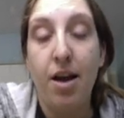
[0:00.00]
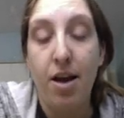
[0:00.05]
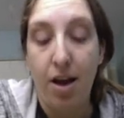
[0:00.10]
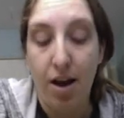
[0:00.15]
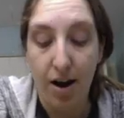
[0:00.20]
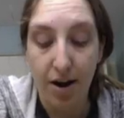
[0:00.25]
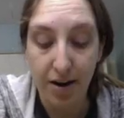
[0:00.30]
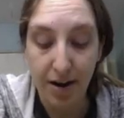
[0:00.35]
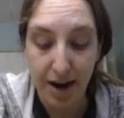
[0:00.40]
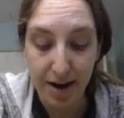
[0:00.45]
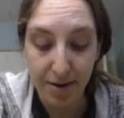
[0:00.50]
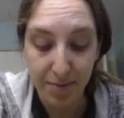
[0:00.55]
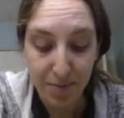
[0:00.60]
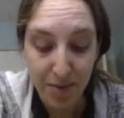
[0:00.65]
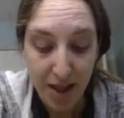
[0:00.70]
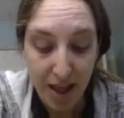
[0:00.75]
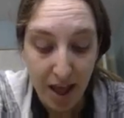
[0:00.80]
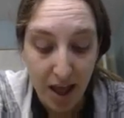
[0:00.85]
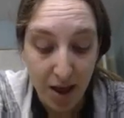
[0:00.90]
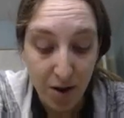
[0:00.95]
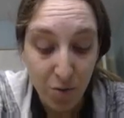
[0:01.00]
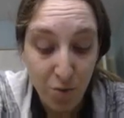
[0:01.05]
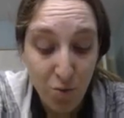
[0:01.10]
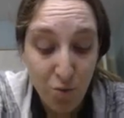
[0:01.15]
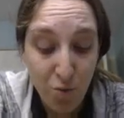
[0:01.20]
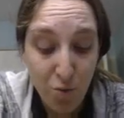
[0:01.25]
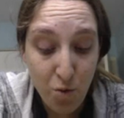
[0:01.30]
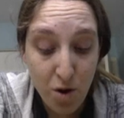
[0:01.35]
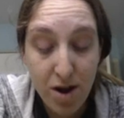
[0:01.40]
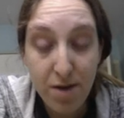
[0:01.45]
All right,
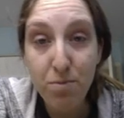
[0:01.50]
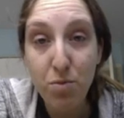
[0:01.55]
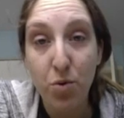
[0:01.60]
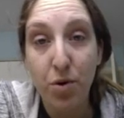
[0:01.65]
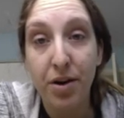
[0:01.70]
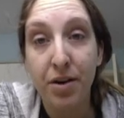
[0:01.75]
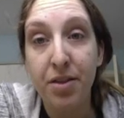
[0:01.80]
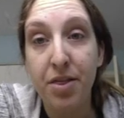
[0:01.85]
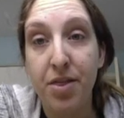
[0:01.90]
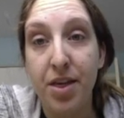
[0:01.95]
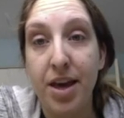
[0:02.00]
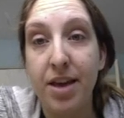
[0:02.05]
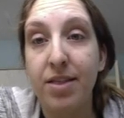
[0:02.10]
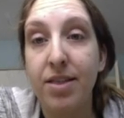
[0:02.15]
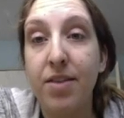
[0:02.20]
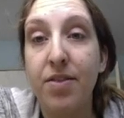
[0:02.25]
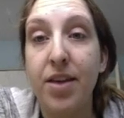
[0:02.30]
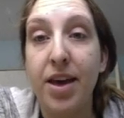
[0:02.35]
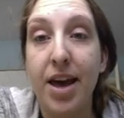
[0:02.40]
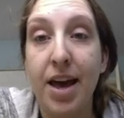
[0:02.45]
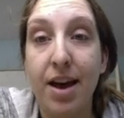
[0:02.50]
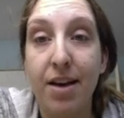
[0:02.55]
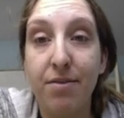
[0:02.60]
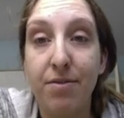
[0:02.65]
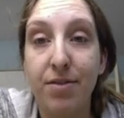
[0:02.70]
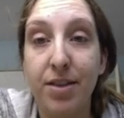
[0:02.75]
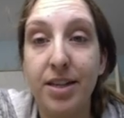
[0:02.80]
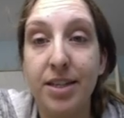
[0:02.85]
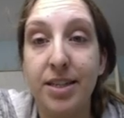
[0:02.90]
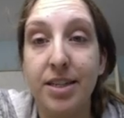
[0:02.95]
and one more thing that they
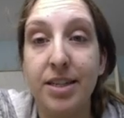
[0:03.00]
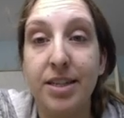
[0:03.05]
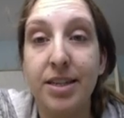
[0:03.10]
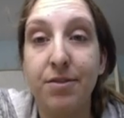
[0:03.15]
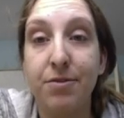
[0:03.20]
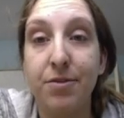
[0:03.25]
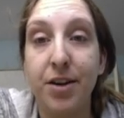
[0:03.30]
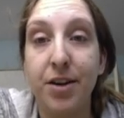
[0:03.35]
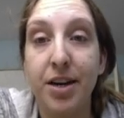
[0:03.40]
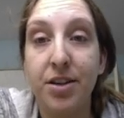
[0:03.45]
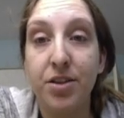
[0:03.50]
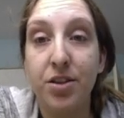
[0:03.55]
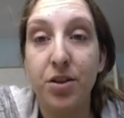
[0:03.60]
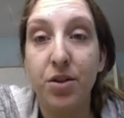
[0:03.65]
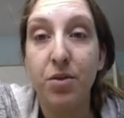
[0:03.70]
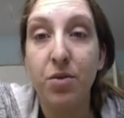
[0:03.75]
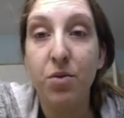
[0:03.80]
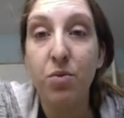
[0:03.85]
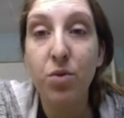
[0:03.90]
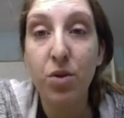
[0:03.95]
have that's different.